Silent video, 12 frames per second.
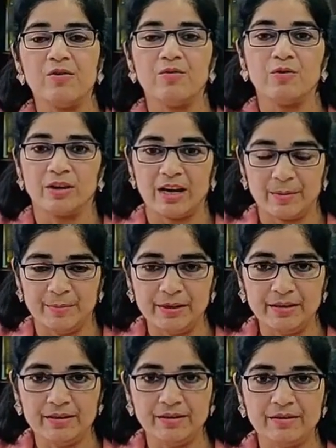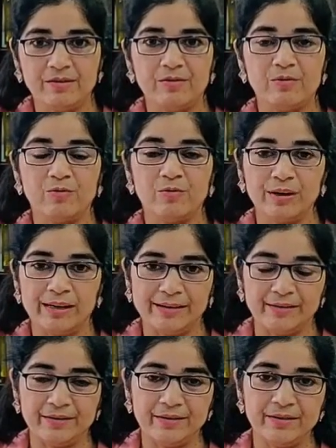for climate, for
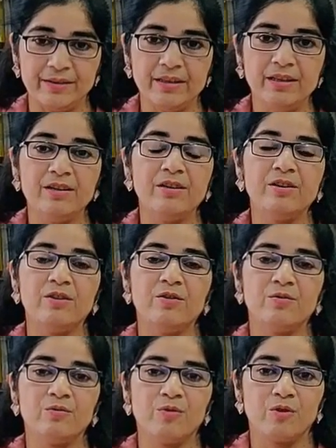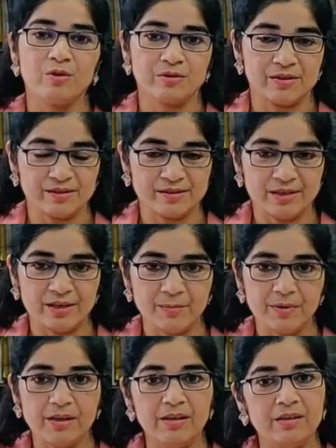electricity, for
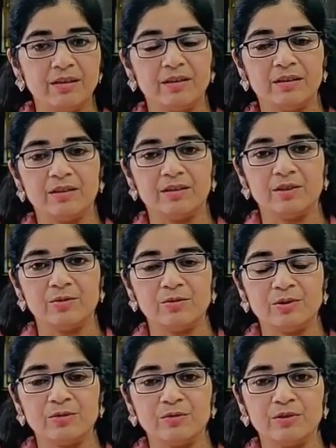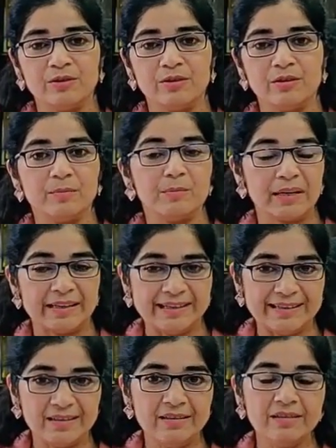sustainable use of the
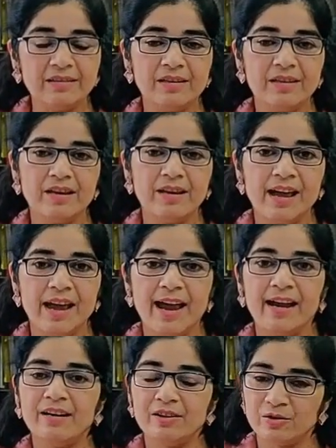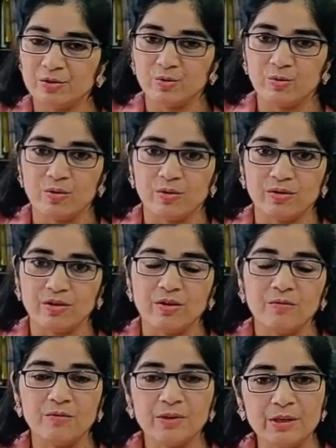materials and so
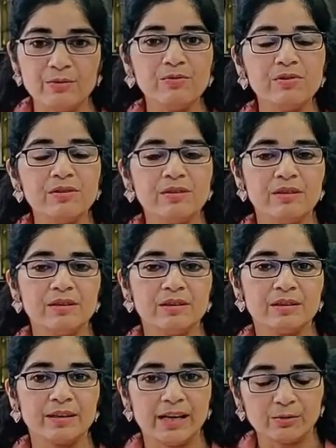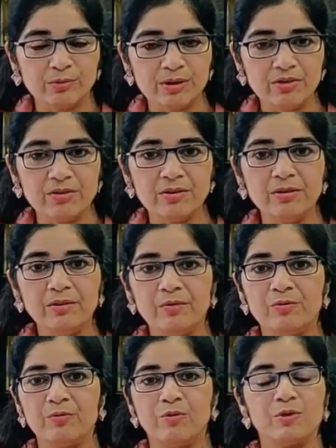on. We use the calculations
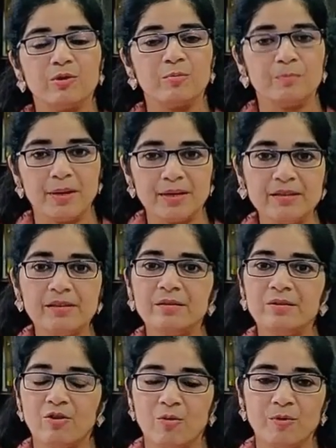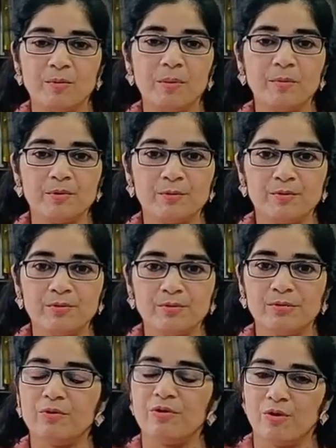for the best optimum use
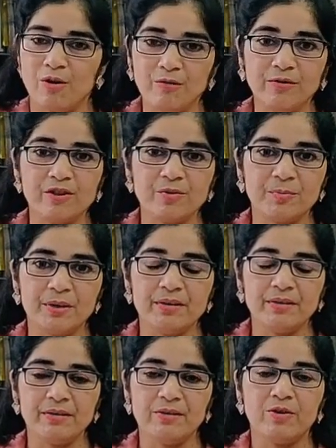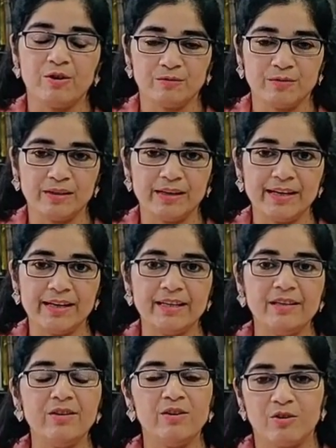of the space, of the
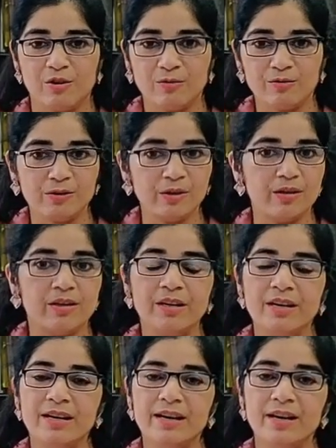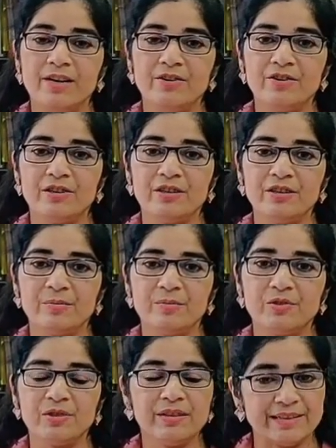lighting, of the energy
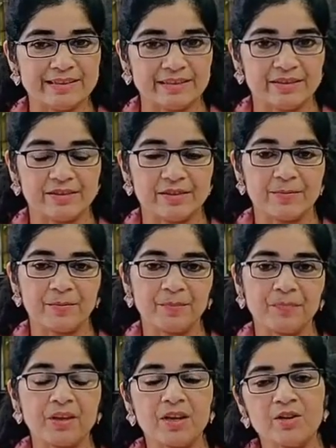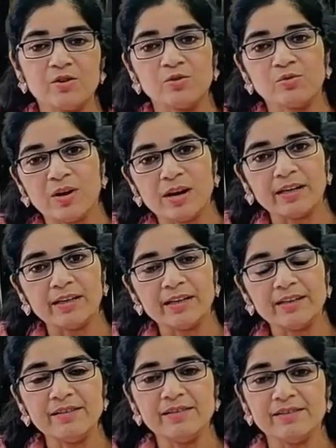consumption, etc. So
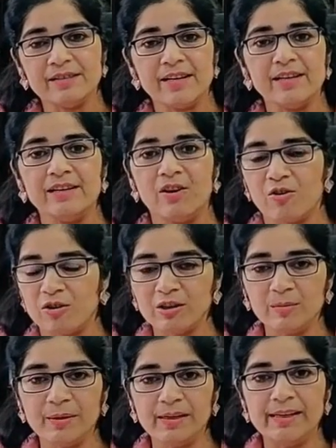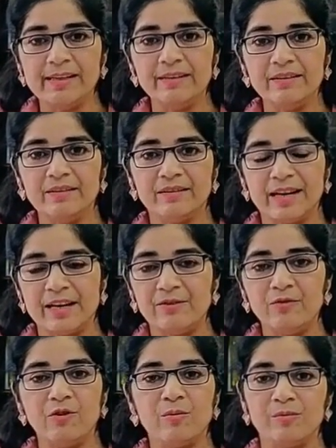architects design all the buildings right
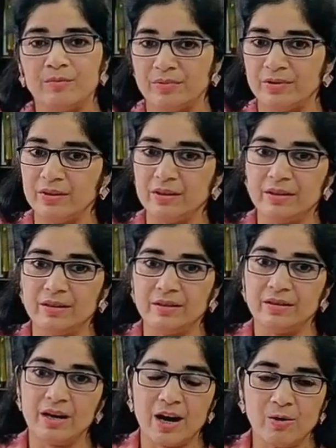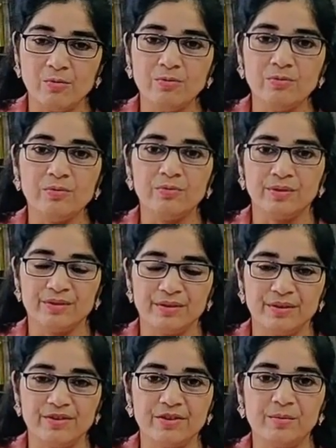from the house,
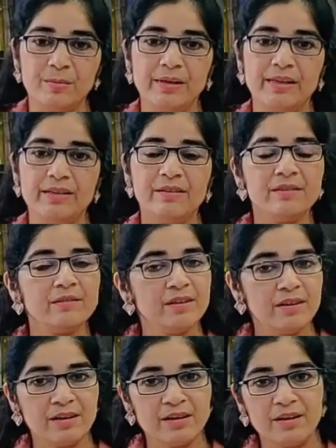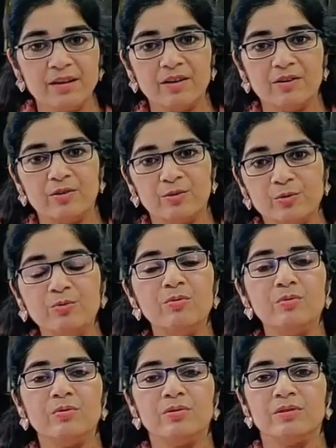residential buildings to
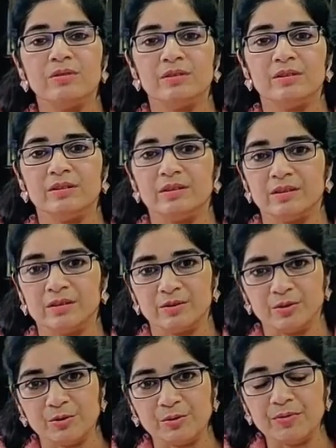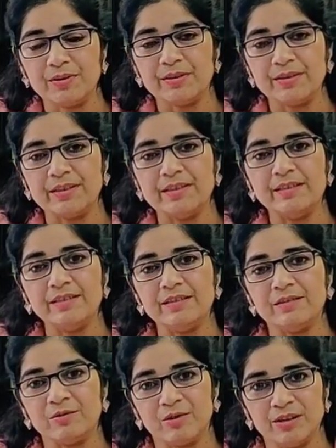the
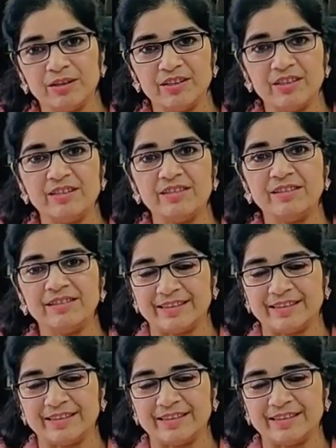universities, colleges,